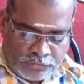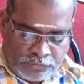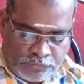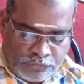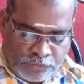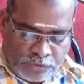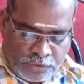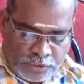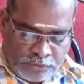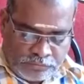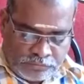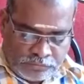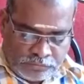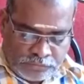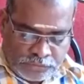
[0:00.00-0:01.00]
the full
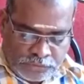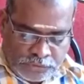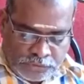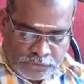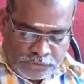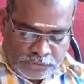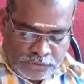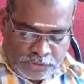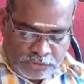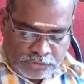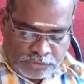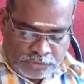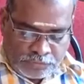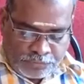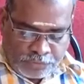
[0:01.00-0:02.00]
time. They
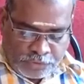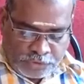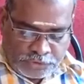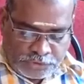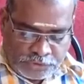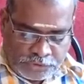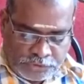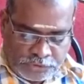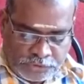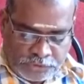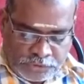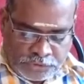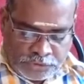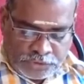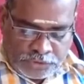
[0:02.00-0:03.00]
are the project
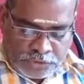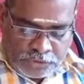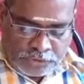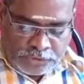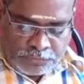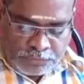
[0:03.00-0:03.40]
or the